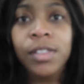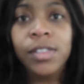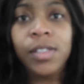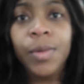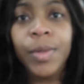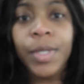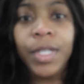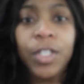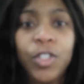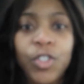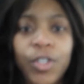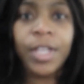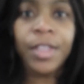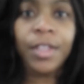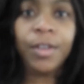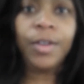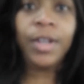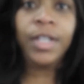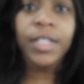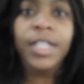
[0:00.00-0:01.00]
So we're gonna try
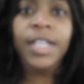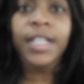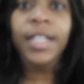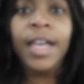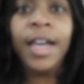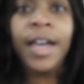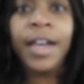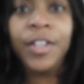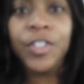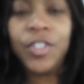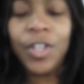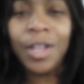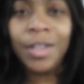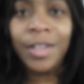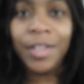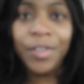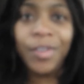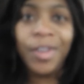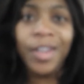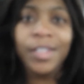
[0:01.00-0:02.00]
the grande lash. I'll
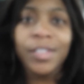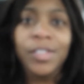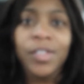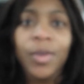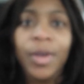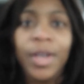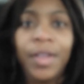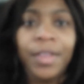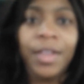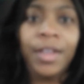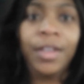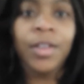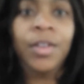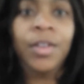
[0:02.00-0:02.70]
let you guys know how that